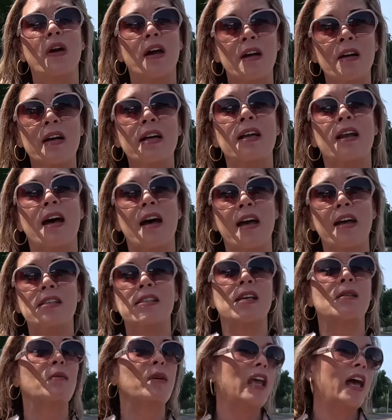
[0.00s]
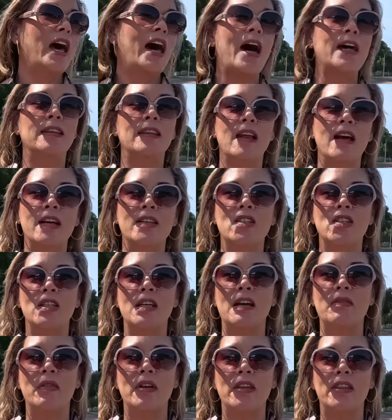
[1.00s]
very nice, and we had lunch
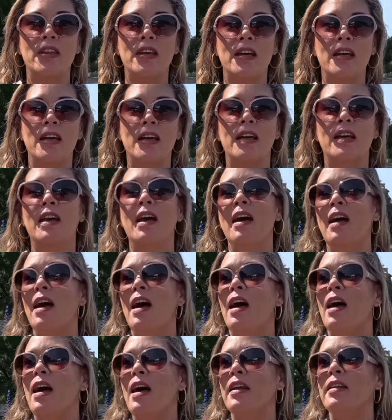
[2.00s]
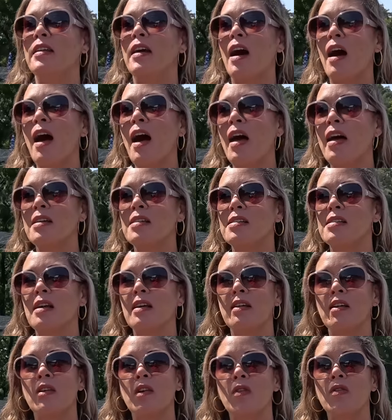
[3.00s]
and everything. Yes. And guys,
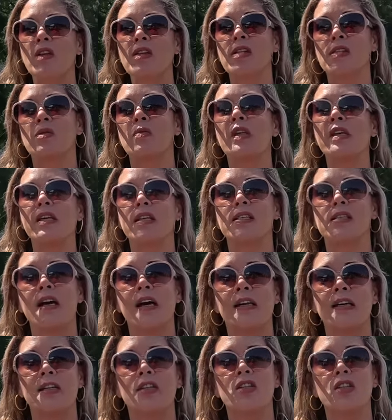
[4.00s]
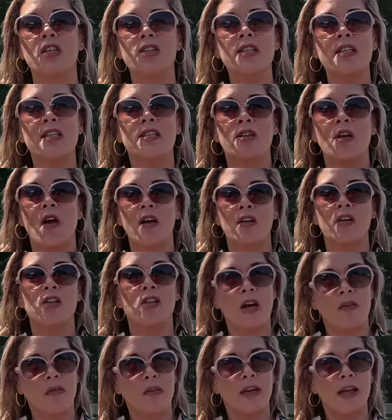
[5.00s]
you know, this is really exciting just that it's on a
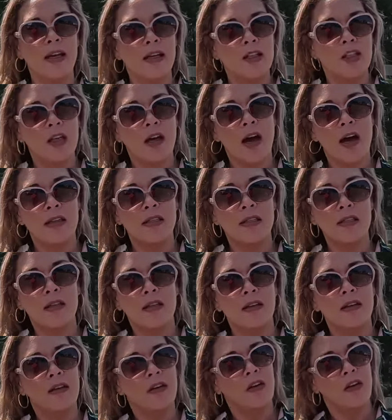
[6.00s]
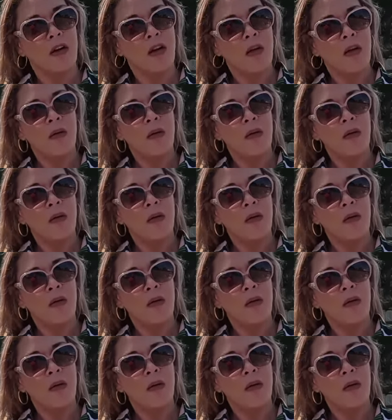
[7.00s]
Chevrolet chassis. You know?